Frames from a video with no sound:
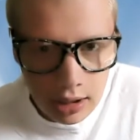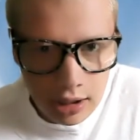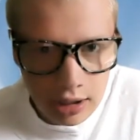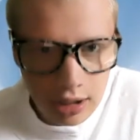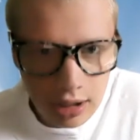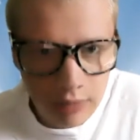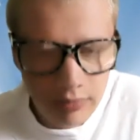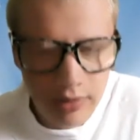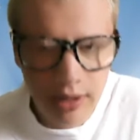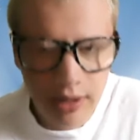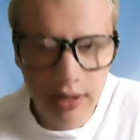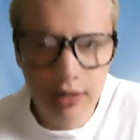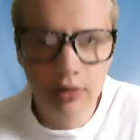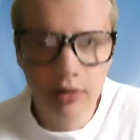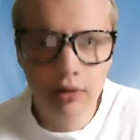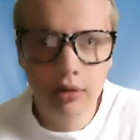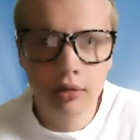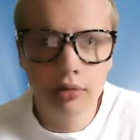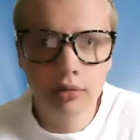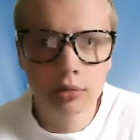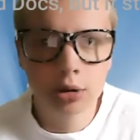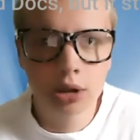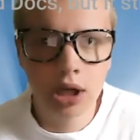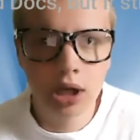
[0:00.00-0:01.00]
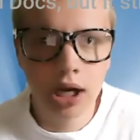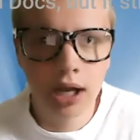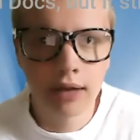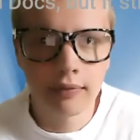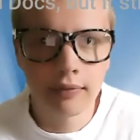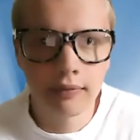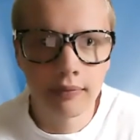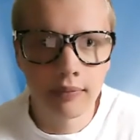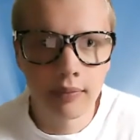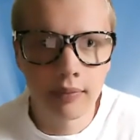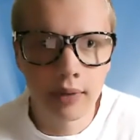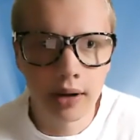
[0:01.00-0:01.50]
something in Google Drive
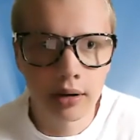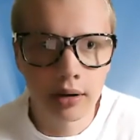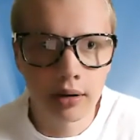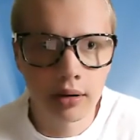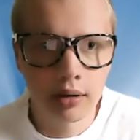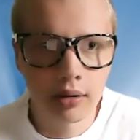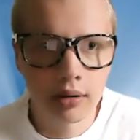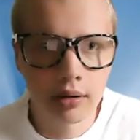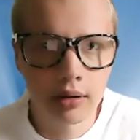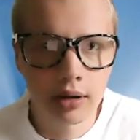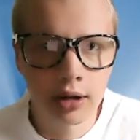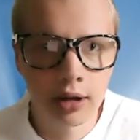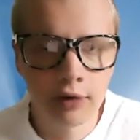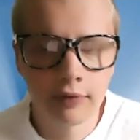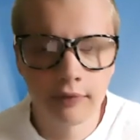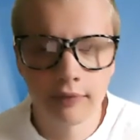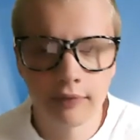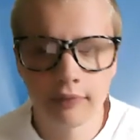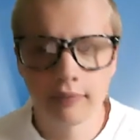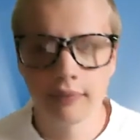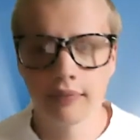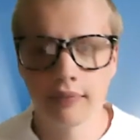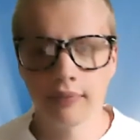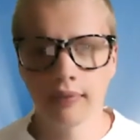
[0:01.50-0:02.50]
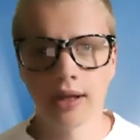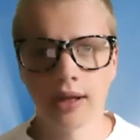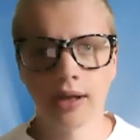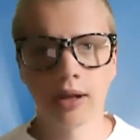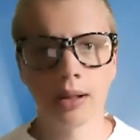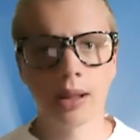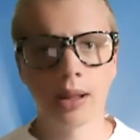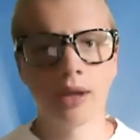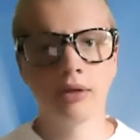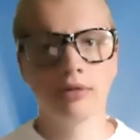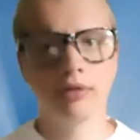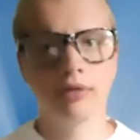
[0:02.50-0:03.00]
that if
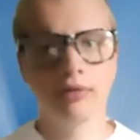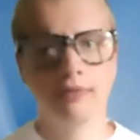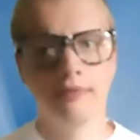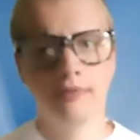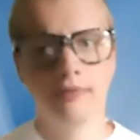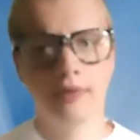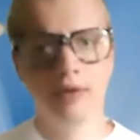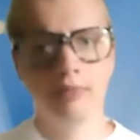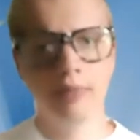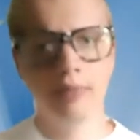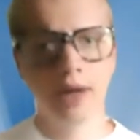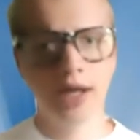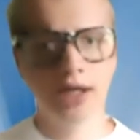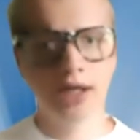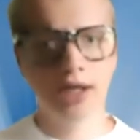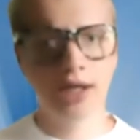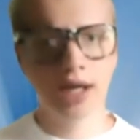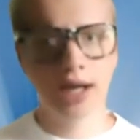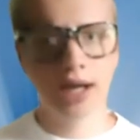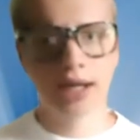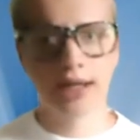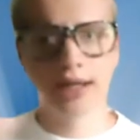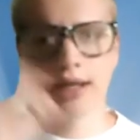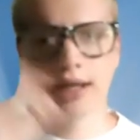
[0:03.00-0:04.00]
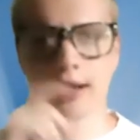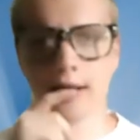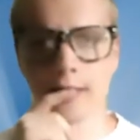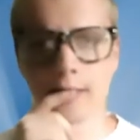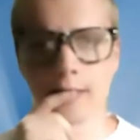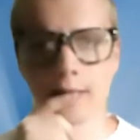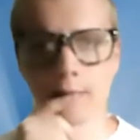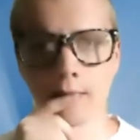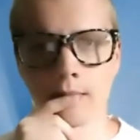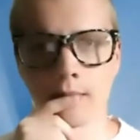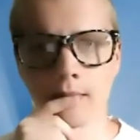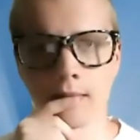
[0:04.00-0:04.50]
it loads a few pages at a
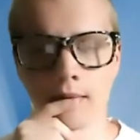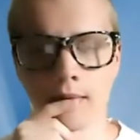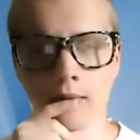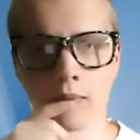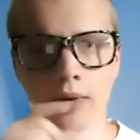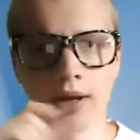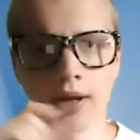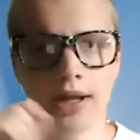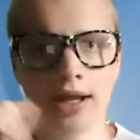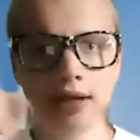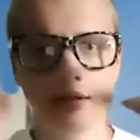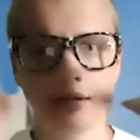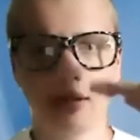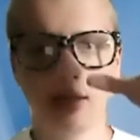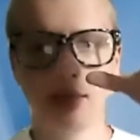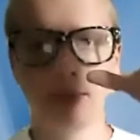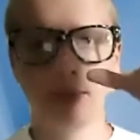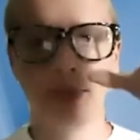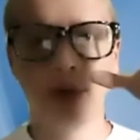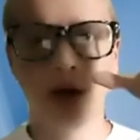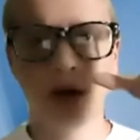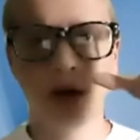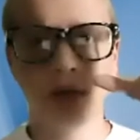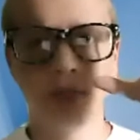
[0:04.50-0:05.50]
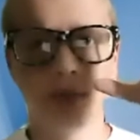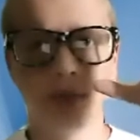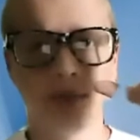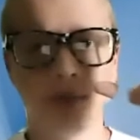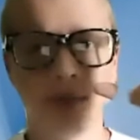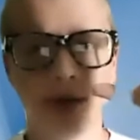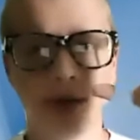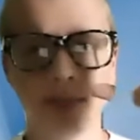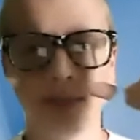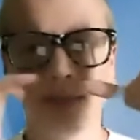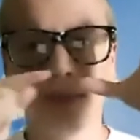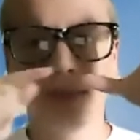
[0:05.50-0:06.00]
time, when you get to the bottom of
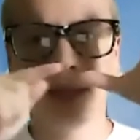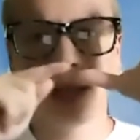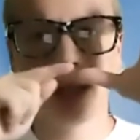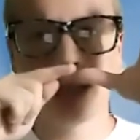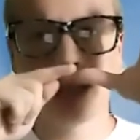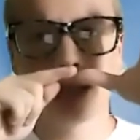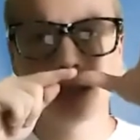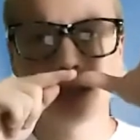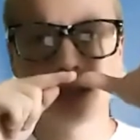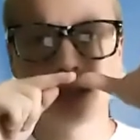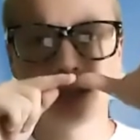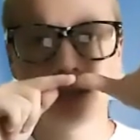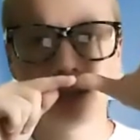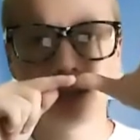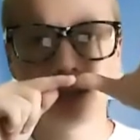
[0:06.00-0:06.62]
one page,